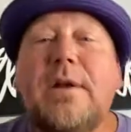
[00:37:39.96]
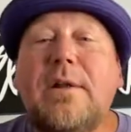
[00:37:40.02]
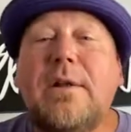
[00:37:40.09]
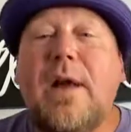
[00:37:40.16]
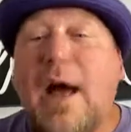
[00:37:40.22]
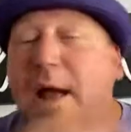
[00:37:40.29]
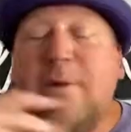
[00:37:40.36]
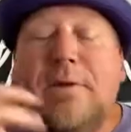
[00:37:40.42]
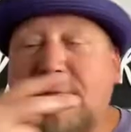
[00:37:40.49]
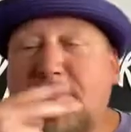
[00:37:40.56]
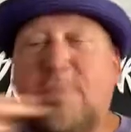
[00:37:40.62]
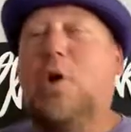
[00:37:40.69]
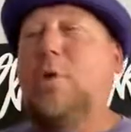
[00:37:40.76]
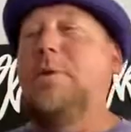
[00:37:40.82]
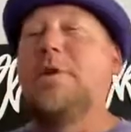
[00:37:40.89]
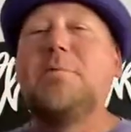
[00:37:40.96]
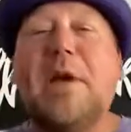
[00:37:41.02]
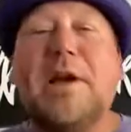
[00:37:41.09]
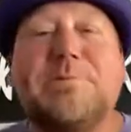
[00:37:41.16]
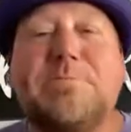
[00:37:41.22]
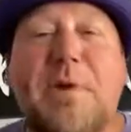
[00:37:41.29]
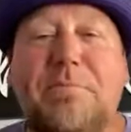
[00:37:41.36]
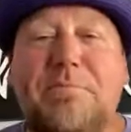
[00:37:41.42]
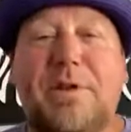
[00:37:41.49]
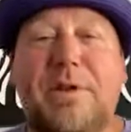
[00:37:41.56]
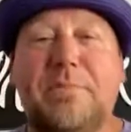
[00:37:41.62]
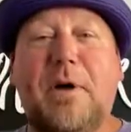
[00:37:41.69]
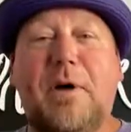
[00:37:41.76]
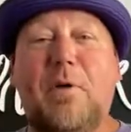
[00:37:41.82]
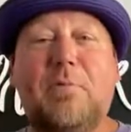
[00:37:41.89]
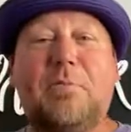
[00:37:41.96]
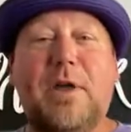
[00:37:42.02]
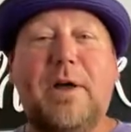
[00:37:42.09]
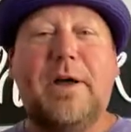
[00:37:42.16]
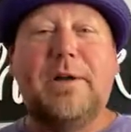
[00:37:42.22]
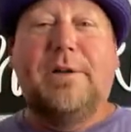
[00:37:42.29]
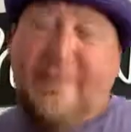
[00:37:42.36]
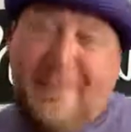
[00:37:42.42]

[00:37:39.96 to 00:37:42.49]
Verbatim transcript: I nobody, nobody expected my own blood.